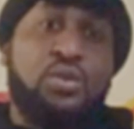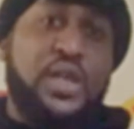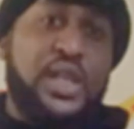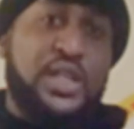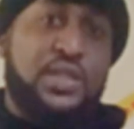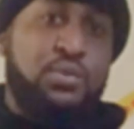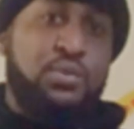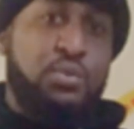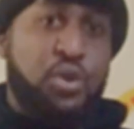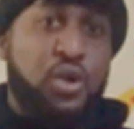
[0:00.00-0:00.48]

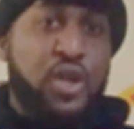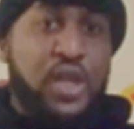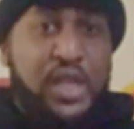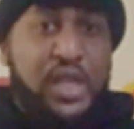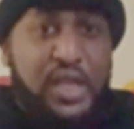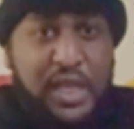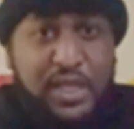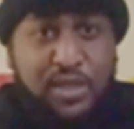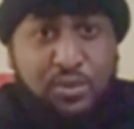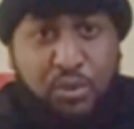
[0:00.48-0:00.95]
guess what?
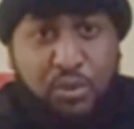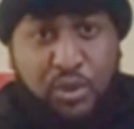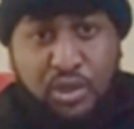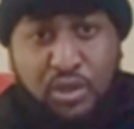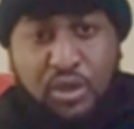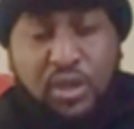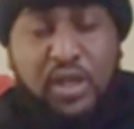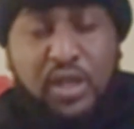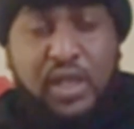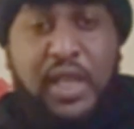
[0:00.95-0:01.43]
That's what
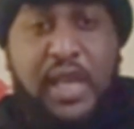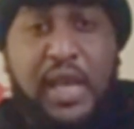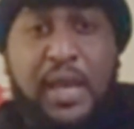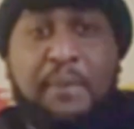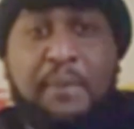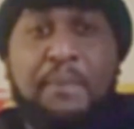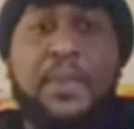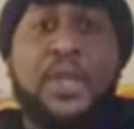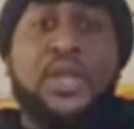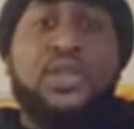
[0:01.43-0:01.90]
you're gonna get.
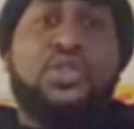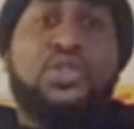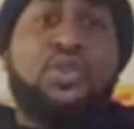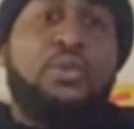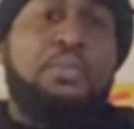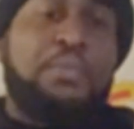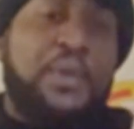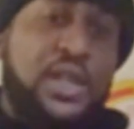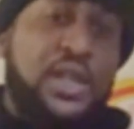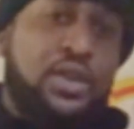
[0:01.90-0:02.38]
So
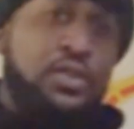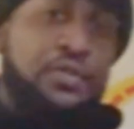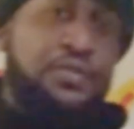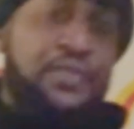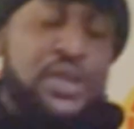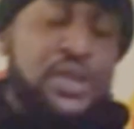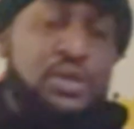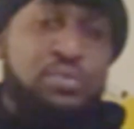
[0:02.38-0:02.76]
P O V,